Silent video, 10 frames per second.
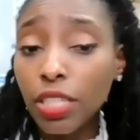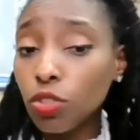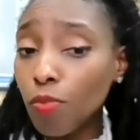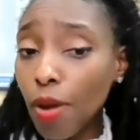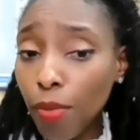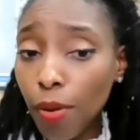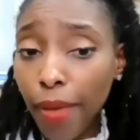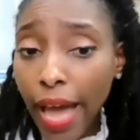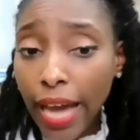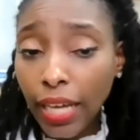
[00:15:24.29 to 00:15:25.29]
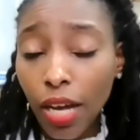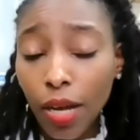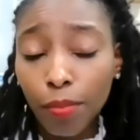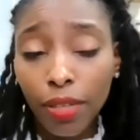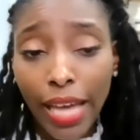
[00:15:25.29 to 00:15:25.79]
because remember back
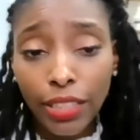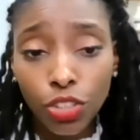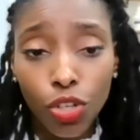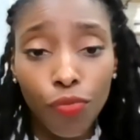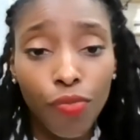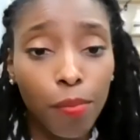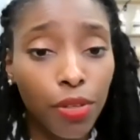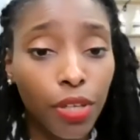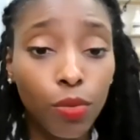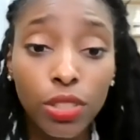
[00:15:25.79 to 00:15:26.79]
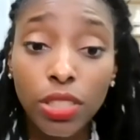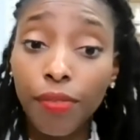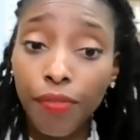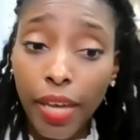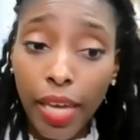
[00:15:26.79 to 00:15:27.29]
last November, there was
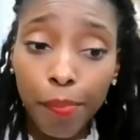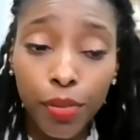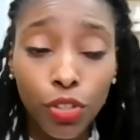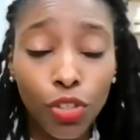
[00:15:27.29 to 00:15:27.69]
a vape,